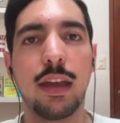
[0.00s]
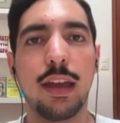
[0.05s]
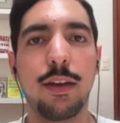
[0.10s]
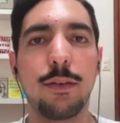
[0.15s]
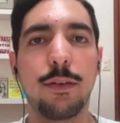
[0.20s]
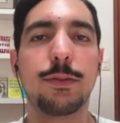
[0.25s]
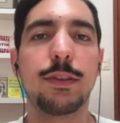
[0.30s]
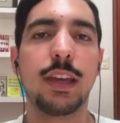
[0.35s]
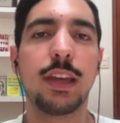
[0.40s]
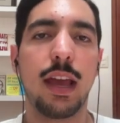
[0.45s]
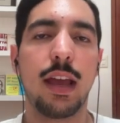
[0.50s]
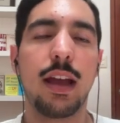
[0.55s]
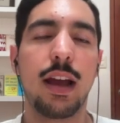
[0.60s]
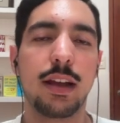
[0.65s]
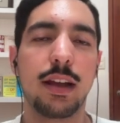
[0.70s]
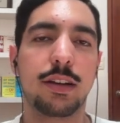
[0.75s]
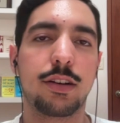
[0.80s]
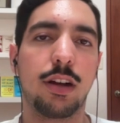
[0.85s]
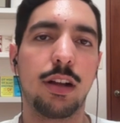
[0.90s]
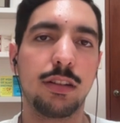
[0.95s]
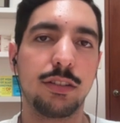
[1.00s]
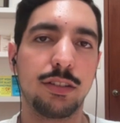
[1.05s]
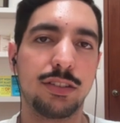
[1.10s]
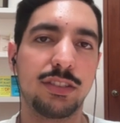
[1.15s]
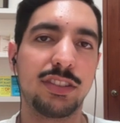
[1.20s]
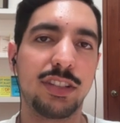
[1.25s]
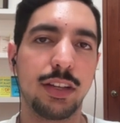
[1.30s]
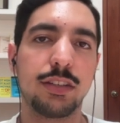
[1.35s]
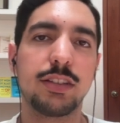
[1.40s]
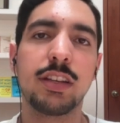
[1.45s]
If the AI caller
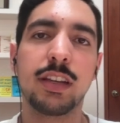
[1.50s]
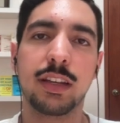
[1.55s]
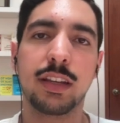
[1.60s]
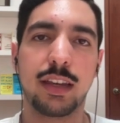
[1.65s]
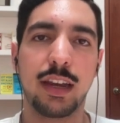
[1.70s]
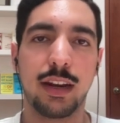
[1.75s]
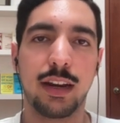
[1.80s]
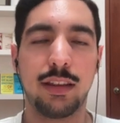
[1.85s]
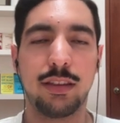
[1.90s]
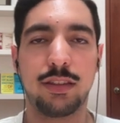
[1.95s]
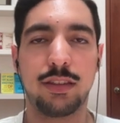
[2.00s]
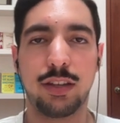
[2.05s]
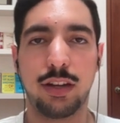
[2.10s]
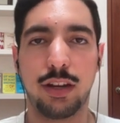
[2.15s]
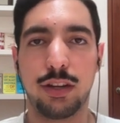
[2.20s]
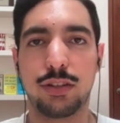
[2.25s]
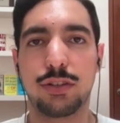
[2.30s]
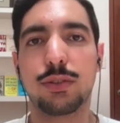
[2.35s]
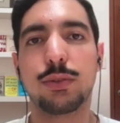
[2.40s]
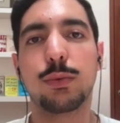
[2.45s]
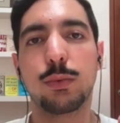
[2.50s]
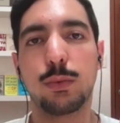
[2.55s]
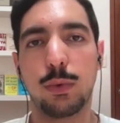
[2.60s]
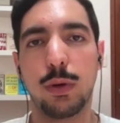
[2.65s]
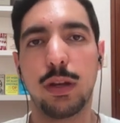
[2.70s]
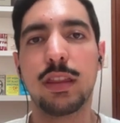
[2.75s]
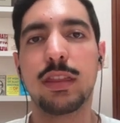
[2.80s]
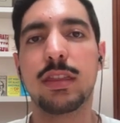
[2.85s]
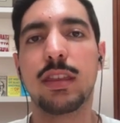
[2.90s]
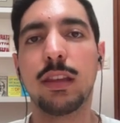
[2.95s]
doesn't get in touch
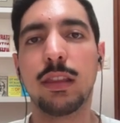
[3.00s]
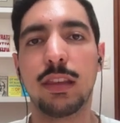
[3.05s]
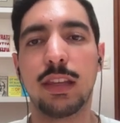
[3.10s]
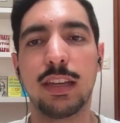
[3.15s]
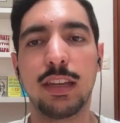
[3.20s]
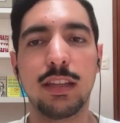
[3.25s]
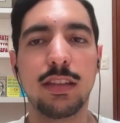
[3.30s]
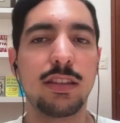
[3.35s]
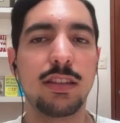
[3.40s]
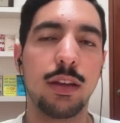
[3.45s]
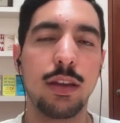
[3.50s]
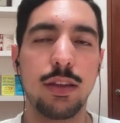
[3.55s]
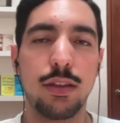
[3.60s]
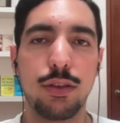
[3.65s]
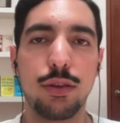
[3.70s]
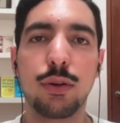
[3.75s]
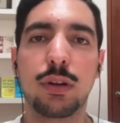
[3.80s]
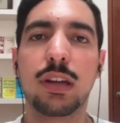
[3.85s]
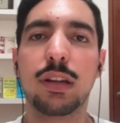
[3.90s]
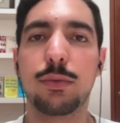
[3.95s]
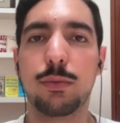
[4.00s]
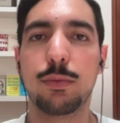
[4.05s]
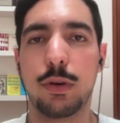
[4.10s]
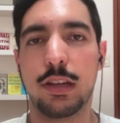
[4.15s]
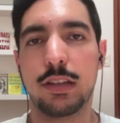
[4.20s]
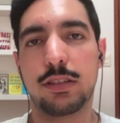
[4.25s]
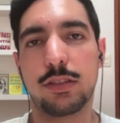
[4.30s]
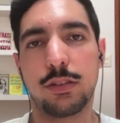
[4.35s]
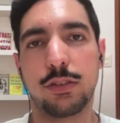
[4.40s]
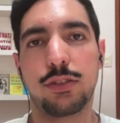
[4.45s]
with the leads, you can
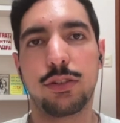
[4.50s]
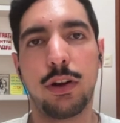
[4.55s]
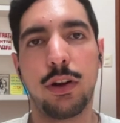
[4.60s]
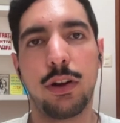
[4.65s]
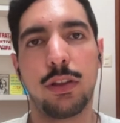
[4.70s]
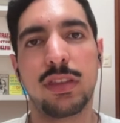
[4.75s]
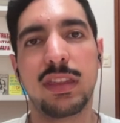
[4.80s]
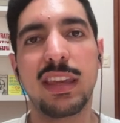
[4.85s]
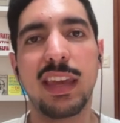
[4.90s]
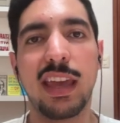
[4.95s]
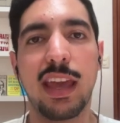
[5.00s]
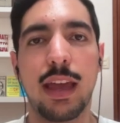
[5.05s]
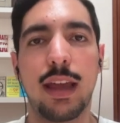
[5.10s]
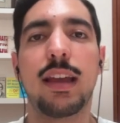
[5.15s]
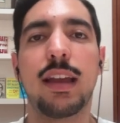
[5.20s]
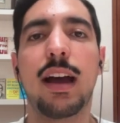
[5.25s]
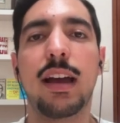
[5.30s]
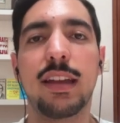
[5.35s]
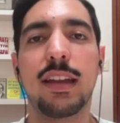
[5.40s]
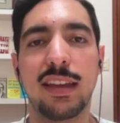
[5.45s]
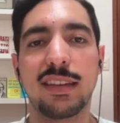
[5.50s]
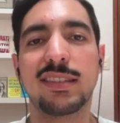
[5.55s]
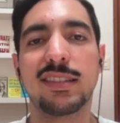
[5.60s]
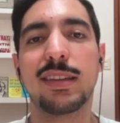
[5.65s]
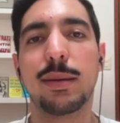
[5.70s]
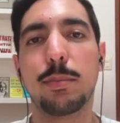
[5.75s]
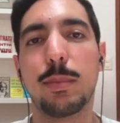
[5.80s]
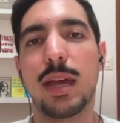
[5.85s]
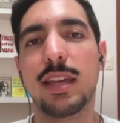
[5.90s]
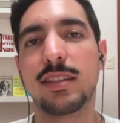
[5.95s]
rest assured the AI
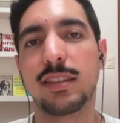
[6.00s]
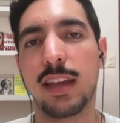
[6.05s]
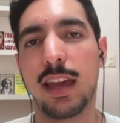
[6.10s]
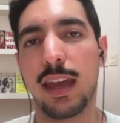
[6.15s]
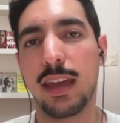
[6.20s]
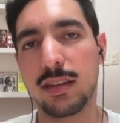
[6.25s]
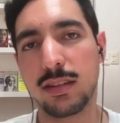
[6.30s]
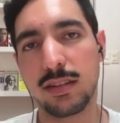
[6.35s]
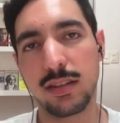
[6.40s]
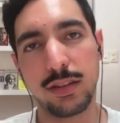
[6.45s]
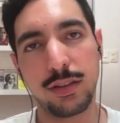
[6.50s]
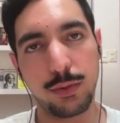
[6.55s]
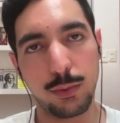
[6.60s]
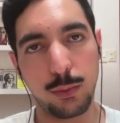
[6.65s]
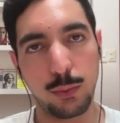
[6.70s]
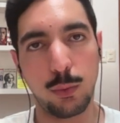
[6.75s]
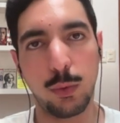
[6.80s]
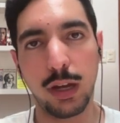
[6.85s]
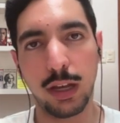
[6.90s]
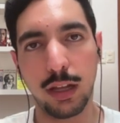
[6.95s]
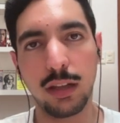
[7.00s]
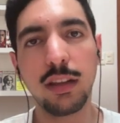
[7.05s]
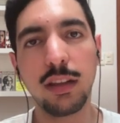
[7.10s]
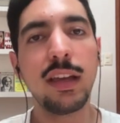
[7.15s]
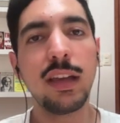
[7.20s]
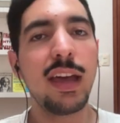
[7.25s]
SMS agent will